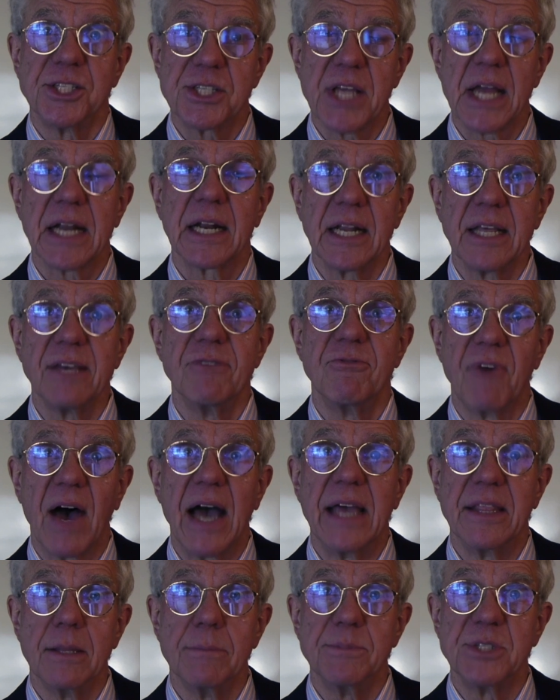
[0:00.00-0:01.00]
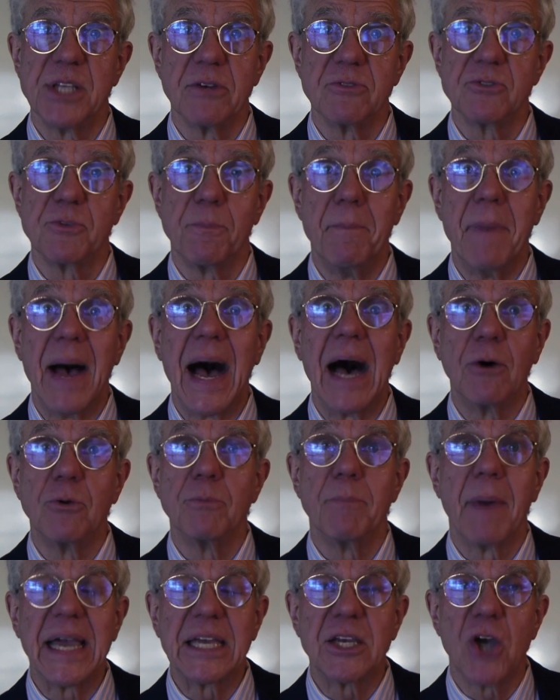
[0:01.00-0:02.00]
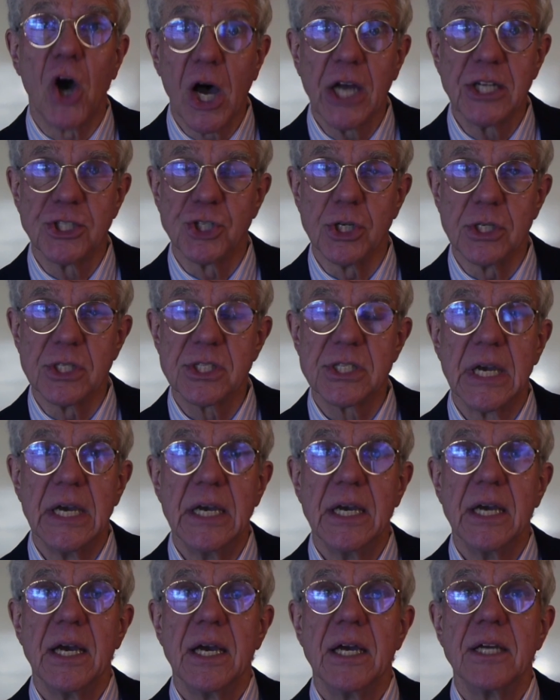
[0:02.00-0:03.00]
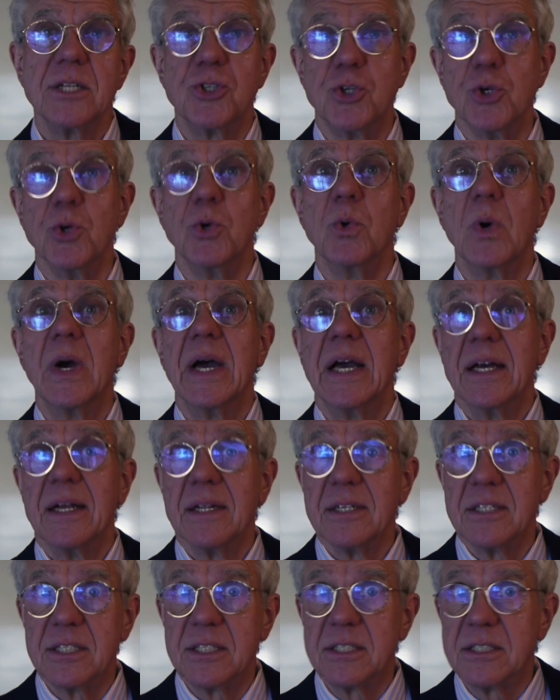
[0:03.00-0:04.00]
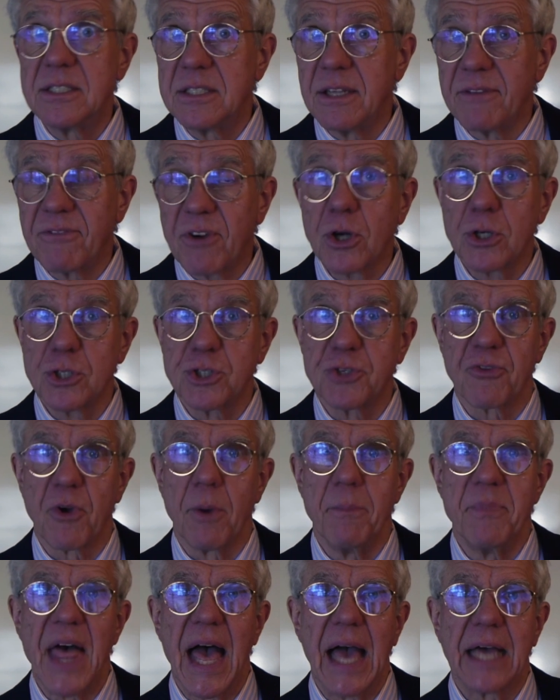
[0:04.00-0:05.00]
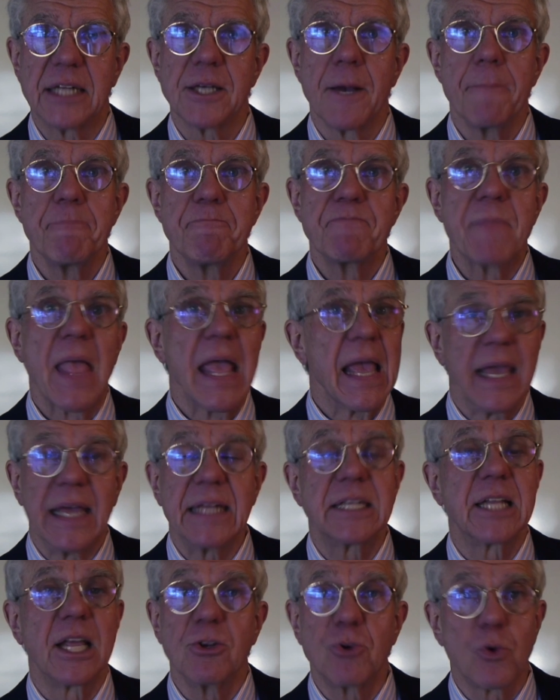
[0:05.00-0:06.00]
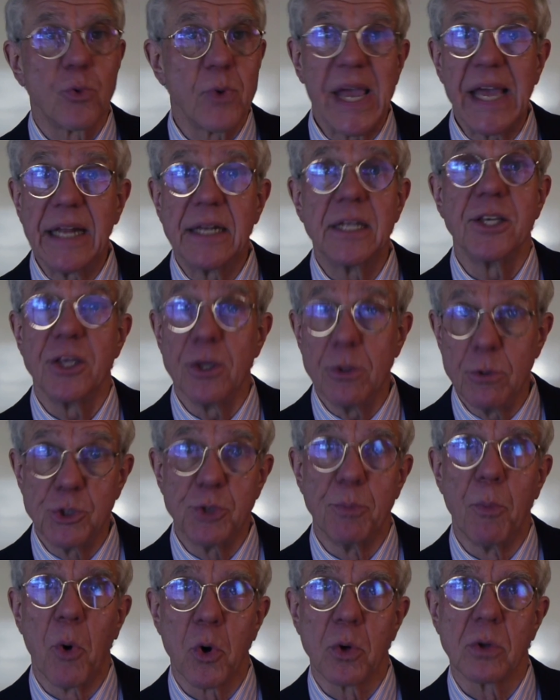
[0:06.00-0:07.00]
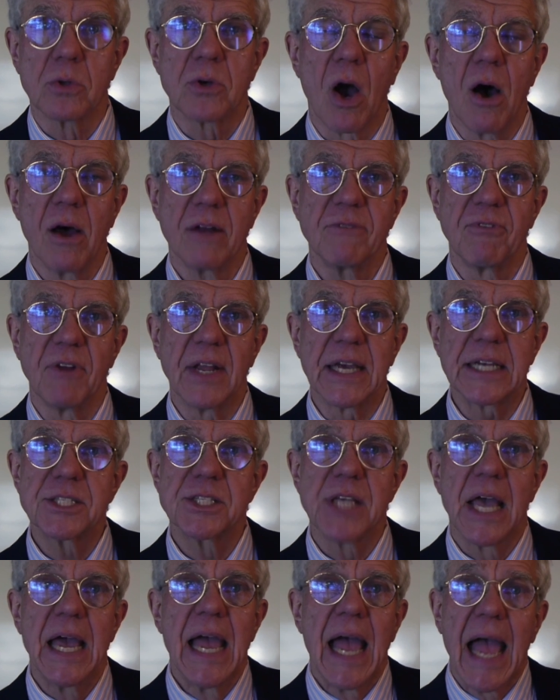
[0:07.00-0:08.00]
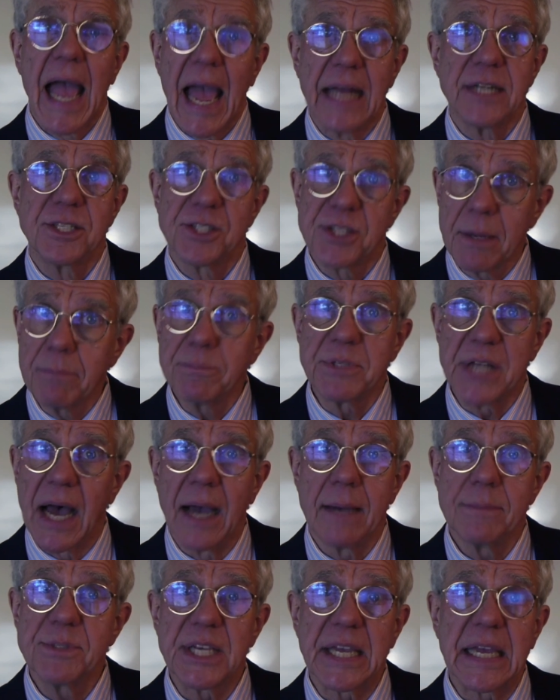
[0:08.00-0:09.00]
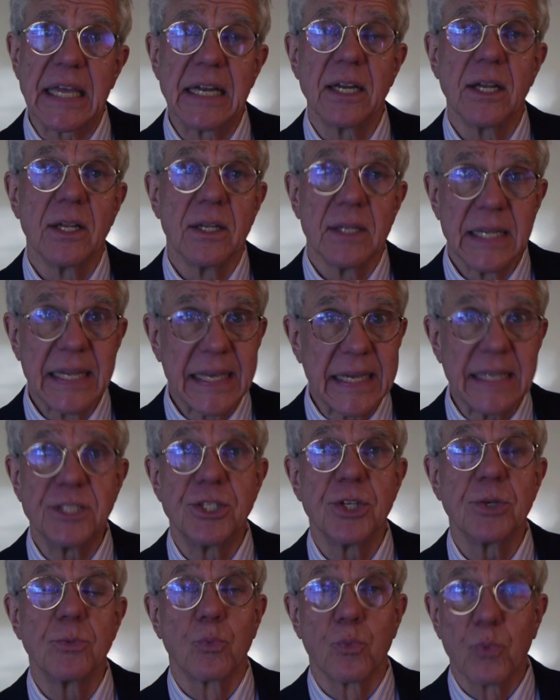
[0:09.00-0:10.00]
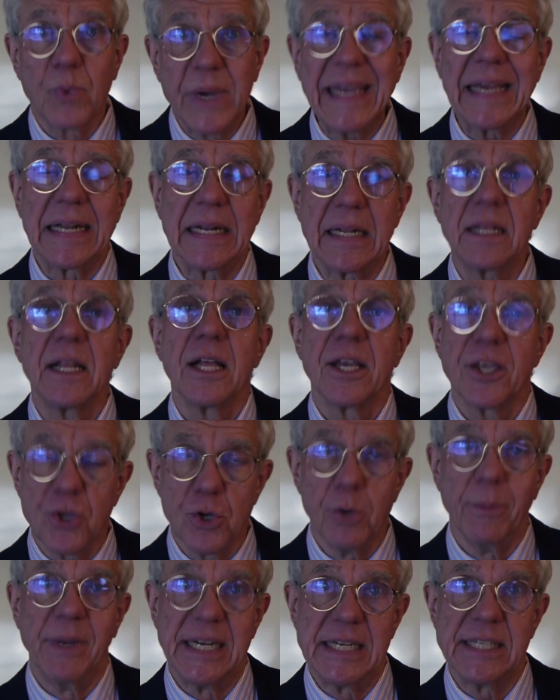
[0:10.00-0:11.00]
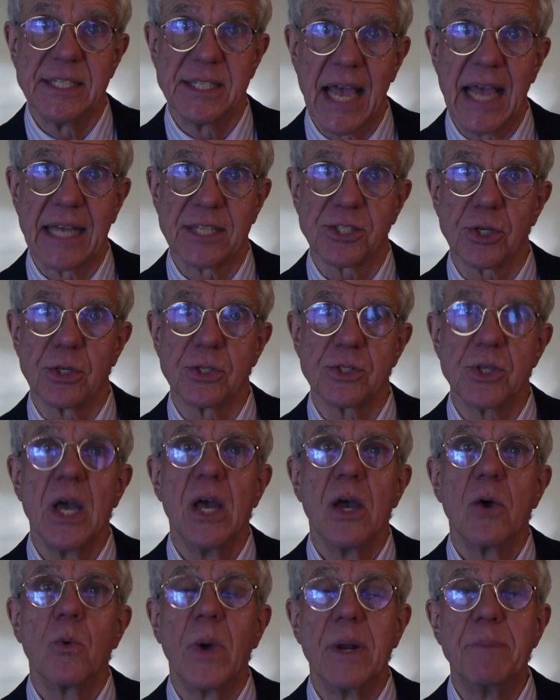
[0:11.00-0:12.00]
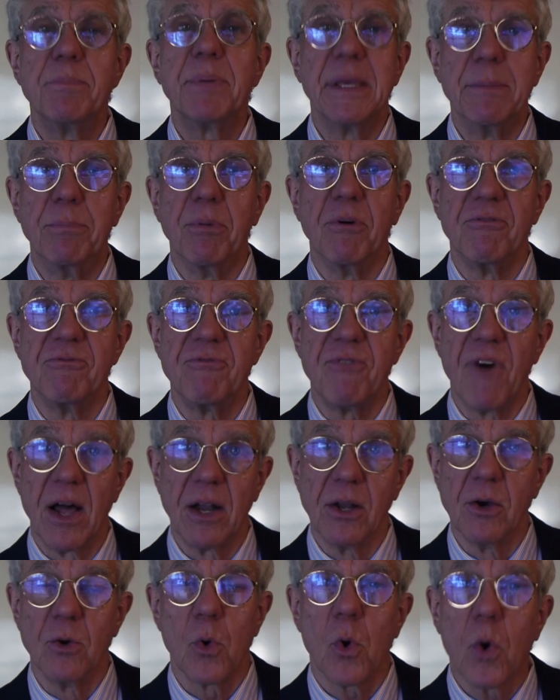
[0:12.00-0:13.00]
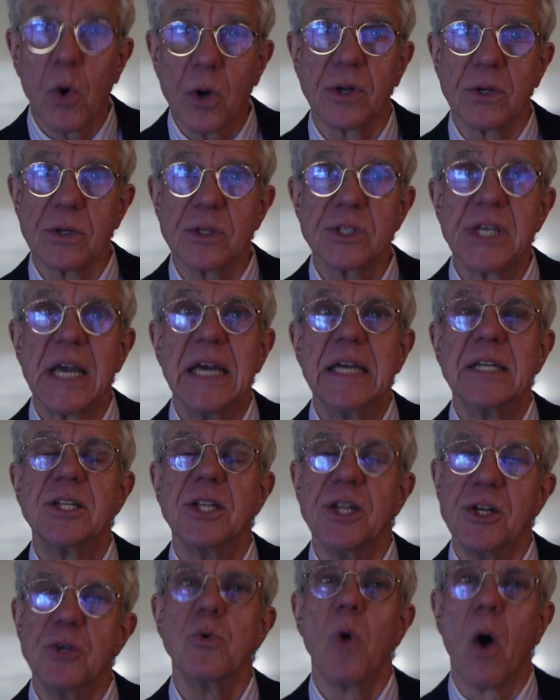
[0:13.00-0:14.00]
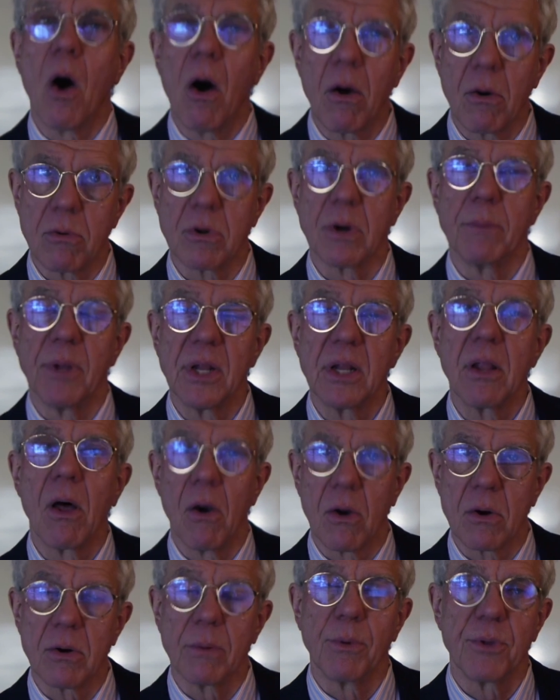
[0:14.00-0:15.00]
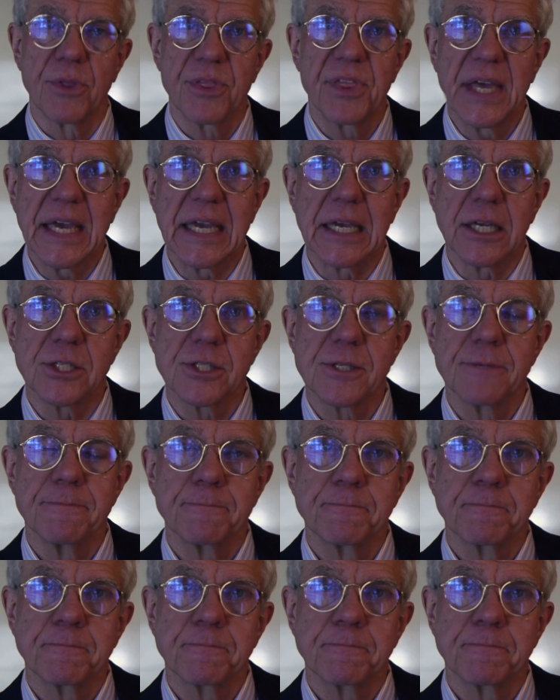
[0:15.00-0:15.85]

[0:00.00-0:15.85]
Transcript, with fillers: suddenly find themselves bound by conscience to diverge from that it can create huge moral conflicts, and sometimes it can lead to real human disasters when people follow orders to do horrible, horrible things.